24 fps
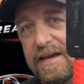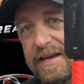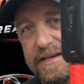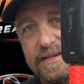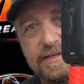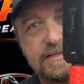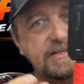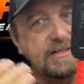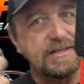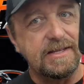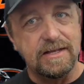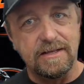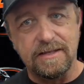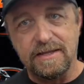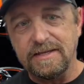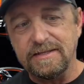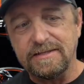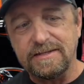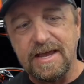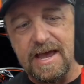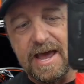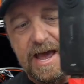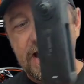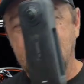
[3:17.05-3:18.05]
is still
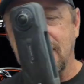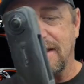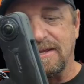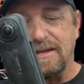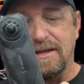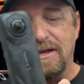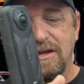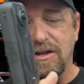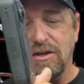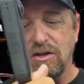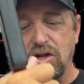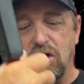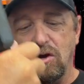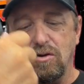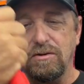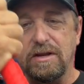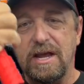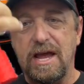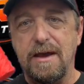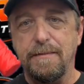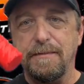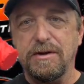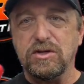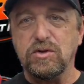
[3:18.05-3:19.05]
intact, no
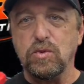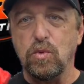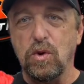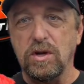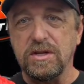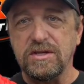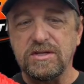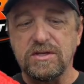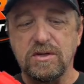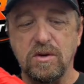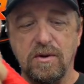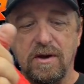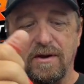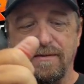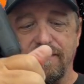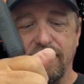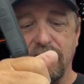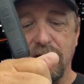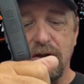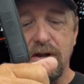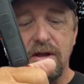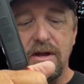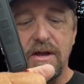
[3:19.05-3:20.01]
damage whatsoever.